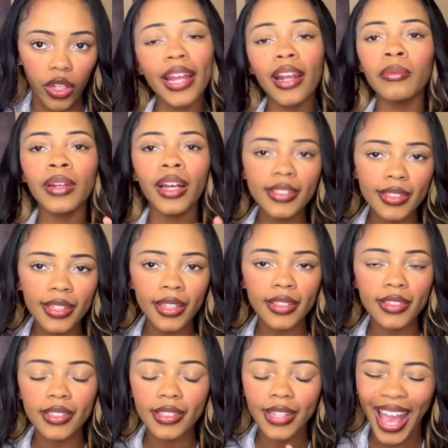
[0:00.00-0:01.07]
And I'm not saying
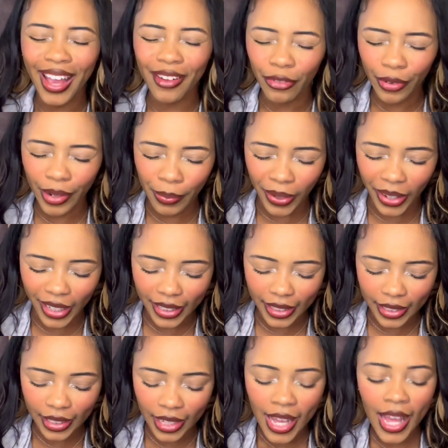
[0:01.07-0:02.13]
this is everybody.